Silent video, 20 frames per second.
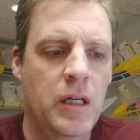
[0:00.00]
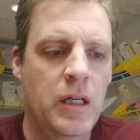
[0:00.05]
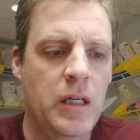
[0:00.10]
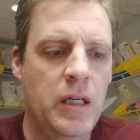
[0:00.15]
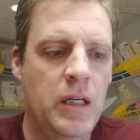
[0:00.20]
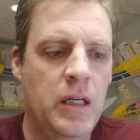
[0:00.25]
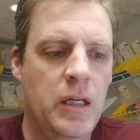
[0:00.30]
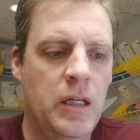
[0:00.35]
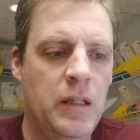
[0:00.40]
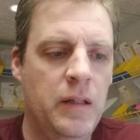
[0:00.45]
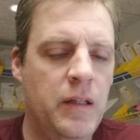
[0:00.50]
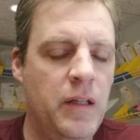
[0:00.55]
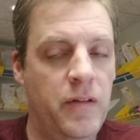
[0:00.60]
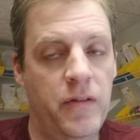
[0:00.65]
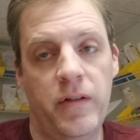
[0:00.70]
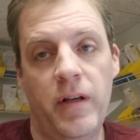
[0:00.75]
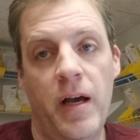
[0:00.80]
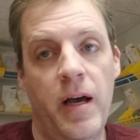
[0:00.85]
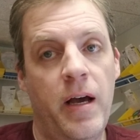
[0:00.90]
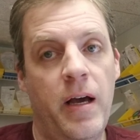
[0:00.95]
and this
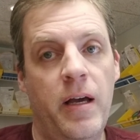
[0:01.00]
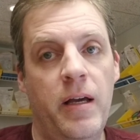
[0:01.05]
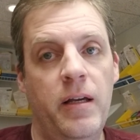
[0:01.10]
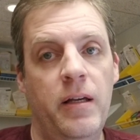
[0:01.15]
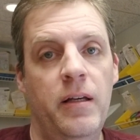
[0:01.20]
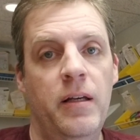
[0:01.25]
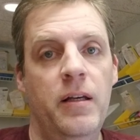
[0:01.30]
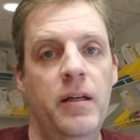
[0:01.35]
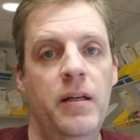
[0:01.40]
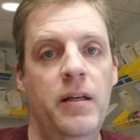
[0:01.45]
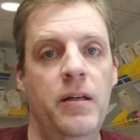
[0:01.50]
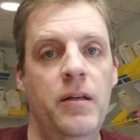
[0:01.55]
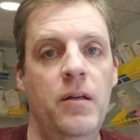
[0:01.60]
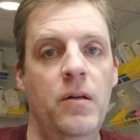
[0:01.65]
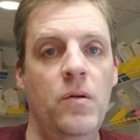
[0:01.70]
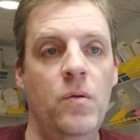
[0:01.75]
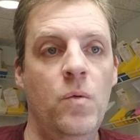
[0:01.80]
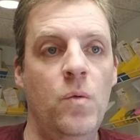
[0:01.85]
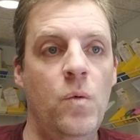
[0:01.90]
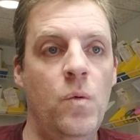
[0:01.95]
guy
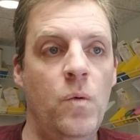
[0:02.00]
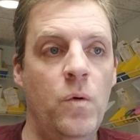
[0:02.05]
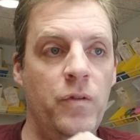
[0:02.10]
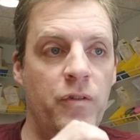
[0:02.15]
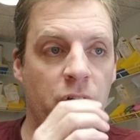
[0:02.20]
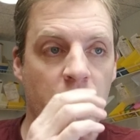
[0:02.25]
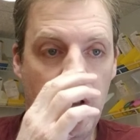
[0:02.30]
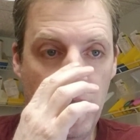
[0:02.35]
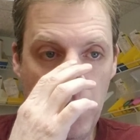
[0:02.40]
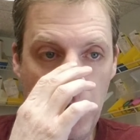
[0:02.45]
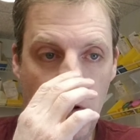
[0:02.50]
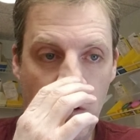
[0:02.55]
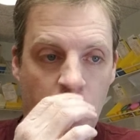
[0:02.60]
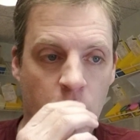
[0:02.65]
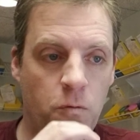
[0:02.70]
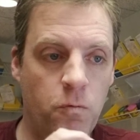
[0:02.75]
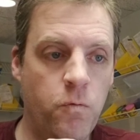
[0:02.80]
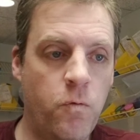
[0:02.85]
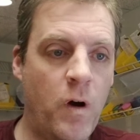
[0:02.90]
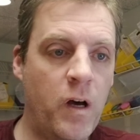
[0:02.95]
was an
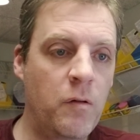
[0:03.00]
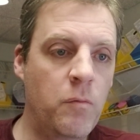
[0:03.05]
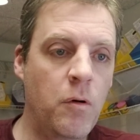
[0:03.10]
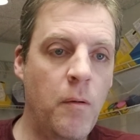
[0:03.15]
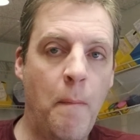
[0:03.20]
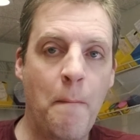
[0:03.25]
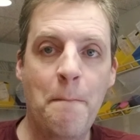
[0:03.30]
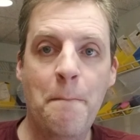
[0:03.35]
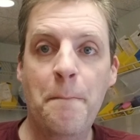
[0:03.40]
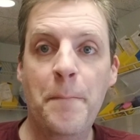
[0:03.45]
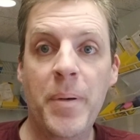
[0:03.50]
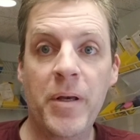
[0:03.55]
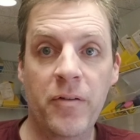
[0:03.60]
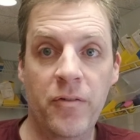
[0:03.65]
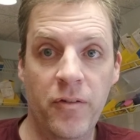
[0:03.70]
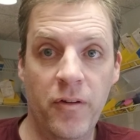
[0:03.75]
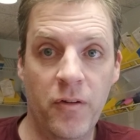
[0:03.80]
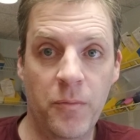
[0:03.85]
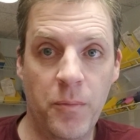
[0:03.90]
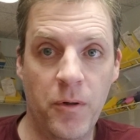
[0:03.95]
incredible
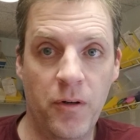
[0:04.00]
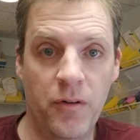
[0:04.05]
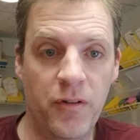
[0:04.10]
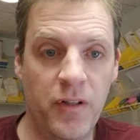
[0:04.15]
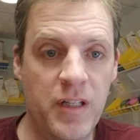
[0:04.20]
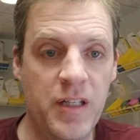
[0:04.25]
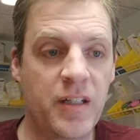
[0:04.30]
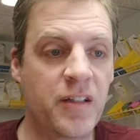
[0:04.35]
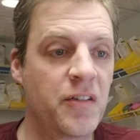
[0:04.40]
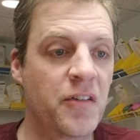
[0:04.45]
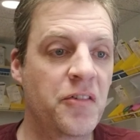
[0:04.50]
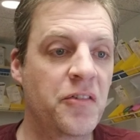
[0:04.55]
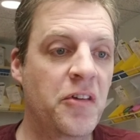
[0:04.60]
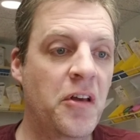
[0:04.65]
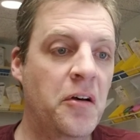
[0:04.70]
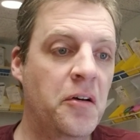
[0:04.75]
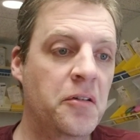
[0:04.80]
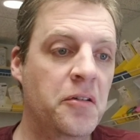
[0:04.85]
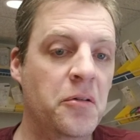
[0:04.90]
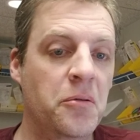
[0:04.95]
business person. He can
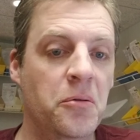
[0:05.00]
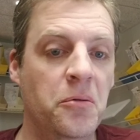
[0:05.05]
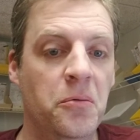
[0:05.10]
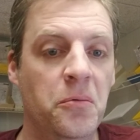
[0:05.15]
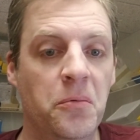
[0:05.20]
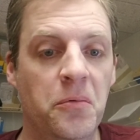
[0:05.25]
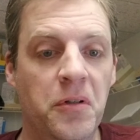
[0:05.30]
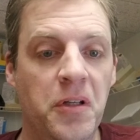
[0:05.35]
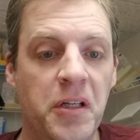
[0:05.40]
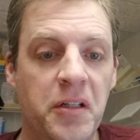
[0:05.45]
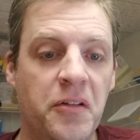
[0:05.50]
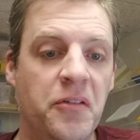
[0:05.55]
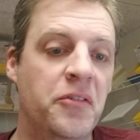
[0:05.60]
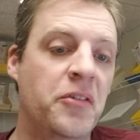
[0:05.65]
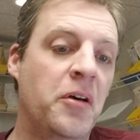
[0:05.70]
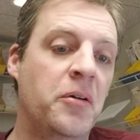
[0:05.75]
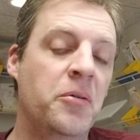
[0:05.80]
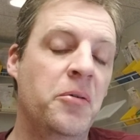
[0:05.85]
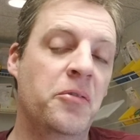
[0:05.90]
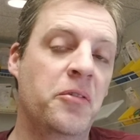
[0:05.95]
sell you
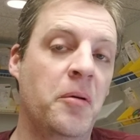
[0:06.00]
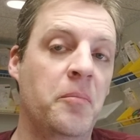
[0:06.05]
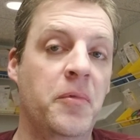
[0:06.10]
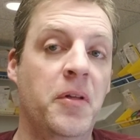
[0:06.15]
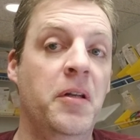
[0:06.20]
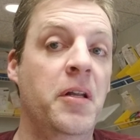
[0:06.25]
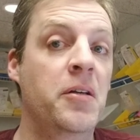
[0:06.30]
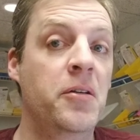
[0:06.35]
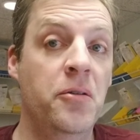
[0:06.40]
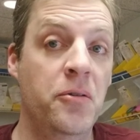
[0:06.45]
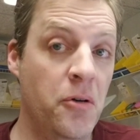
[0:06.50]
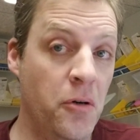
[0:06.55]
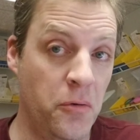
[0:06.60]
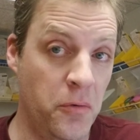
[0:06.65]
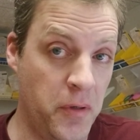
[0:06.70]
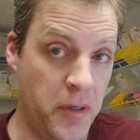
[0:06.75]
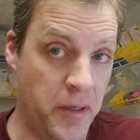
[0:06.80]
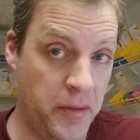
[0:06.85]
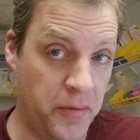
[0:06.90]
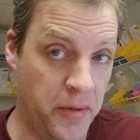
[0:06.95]
something that you don't
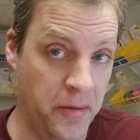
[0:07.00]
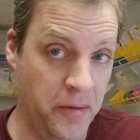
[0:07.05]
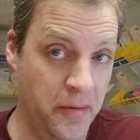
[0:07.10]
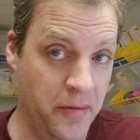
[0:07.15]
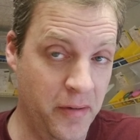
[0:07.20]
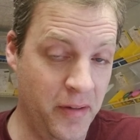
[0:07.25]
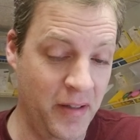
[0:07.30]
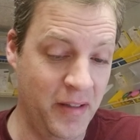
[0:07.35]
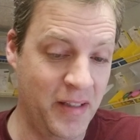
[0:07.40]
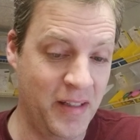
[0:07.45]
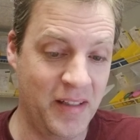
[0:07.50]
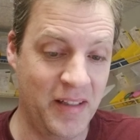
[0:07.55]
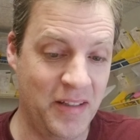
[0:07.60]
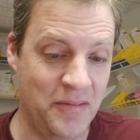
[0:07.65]
want. Like,